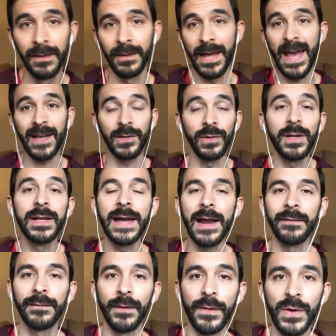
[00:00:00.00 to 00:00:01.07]
Heck, you could count
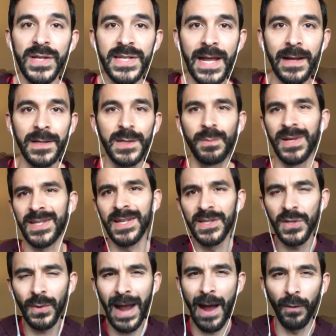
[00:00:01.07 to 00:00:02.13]
it for 30 seconds. But since
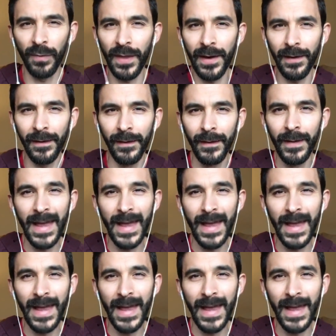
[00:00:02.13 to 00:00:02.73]
you're out there